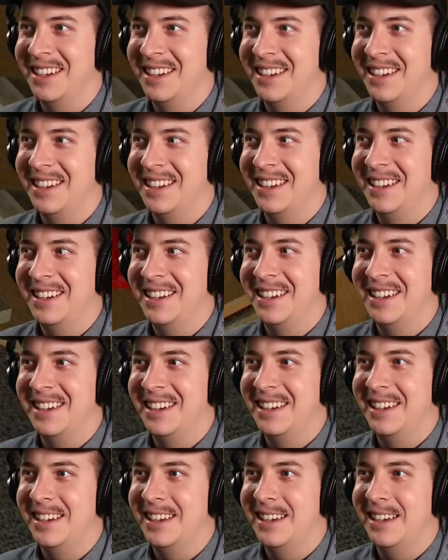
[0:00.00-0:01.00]

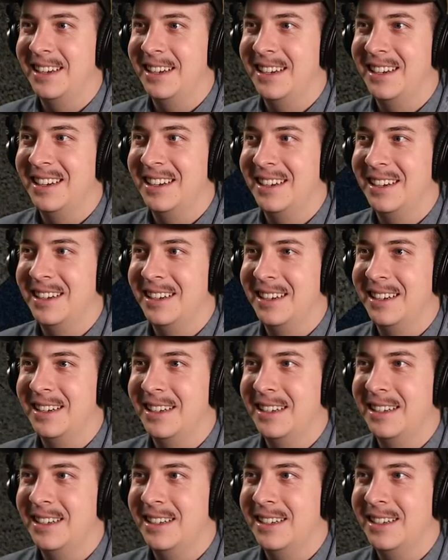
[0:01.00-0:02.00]

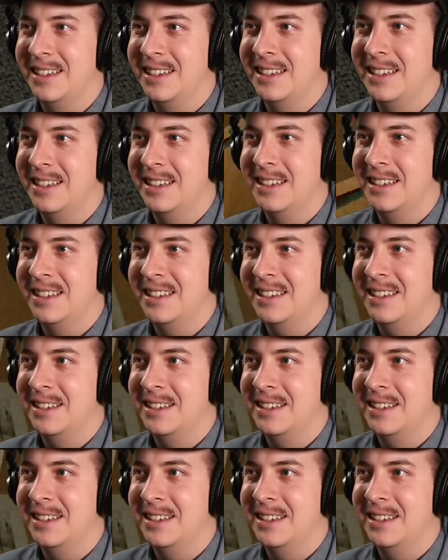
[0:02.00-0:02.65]
(silence)